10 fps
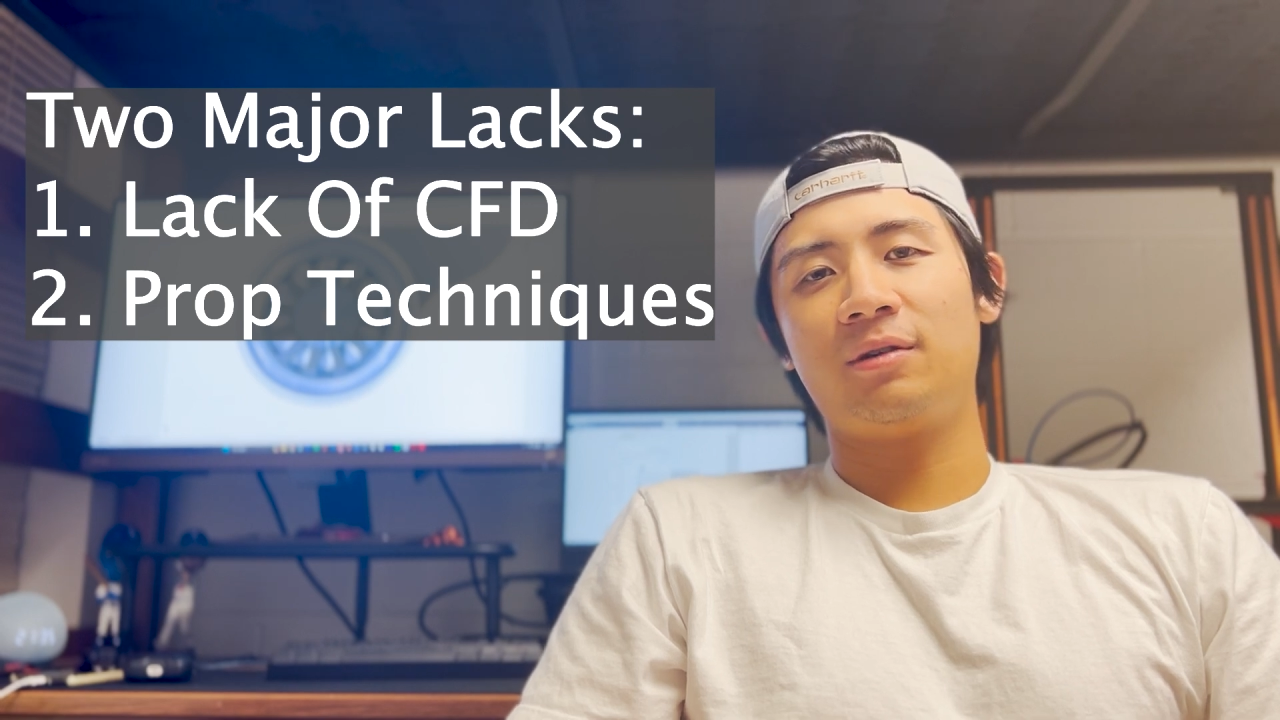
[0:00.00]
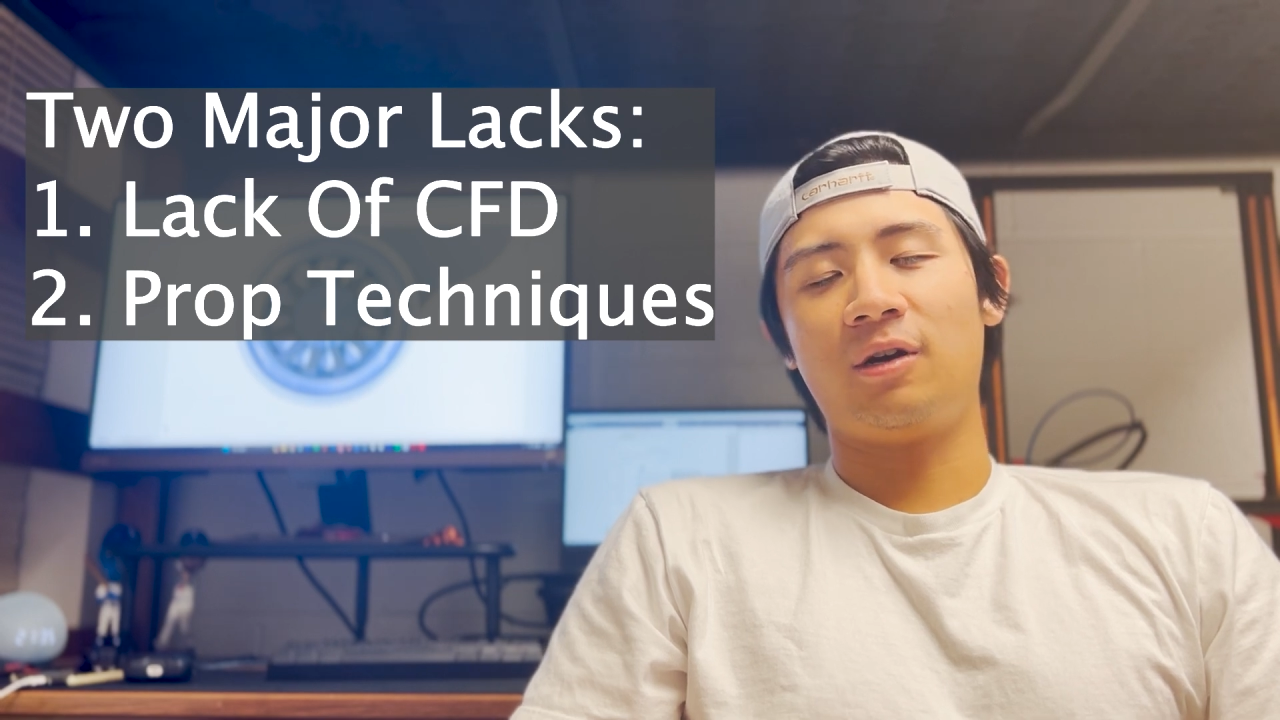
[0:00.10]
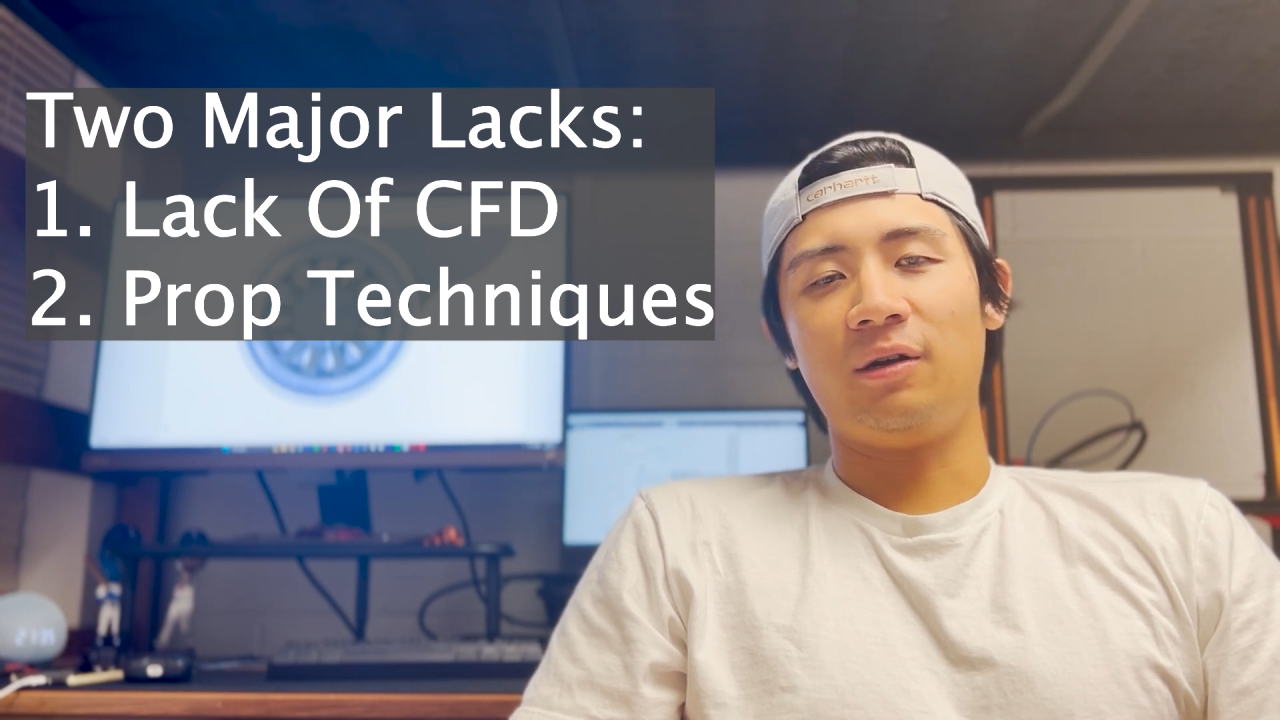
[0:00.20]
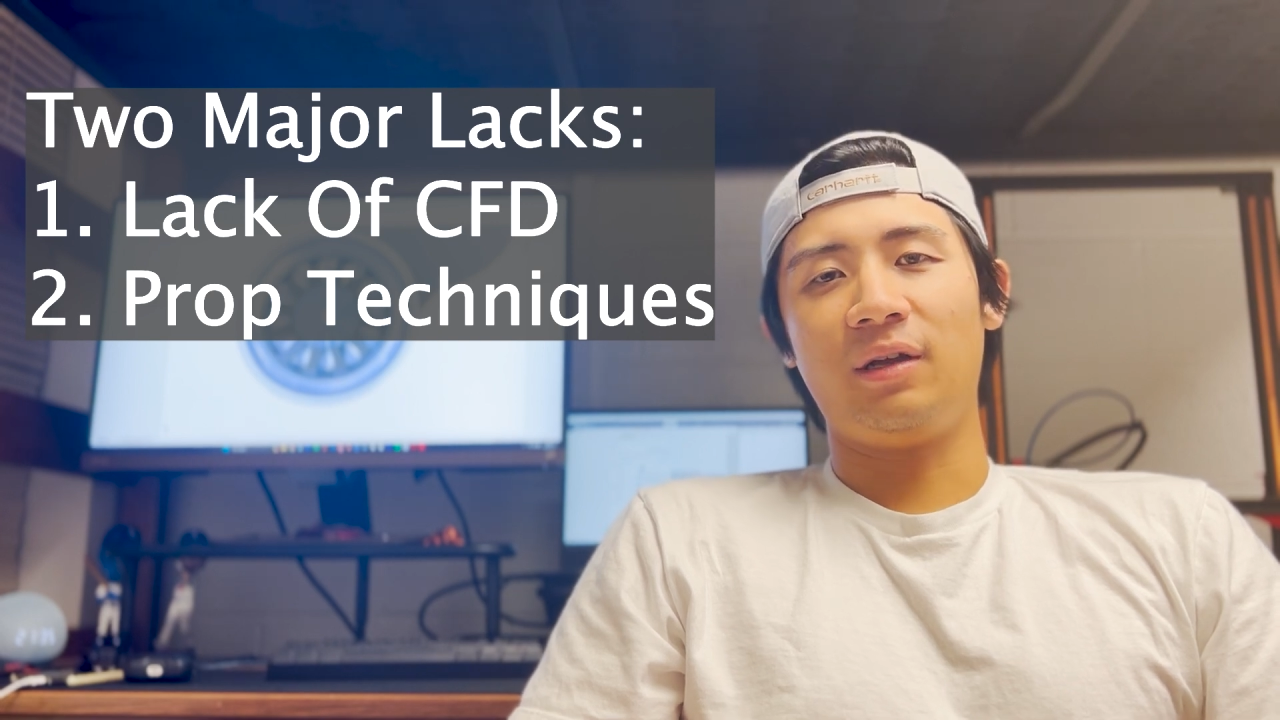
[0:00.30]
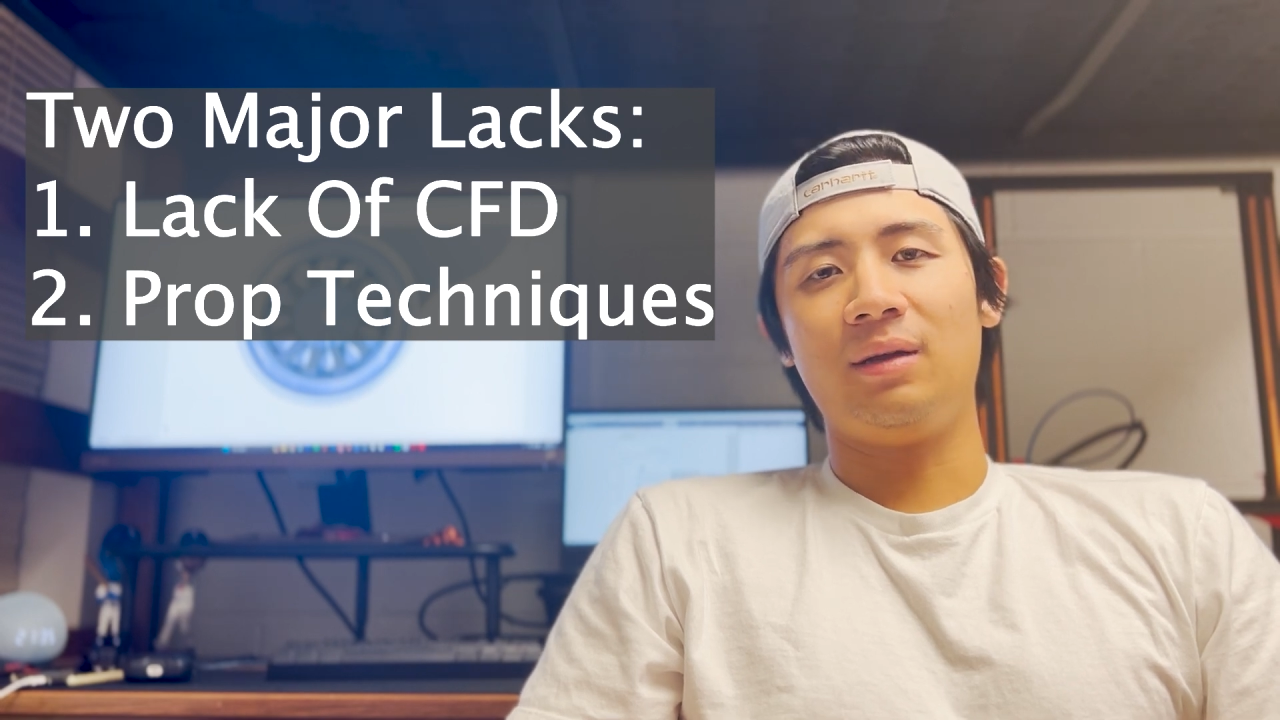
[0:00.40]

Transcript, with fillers: currently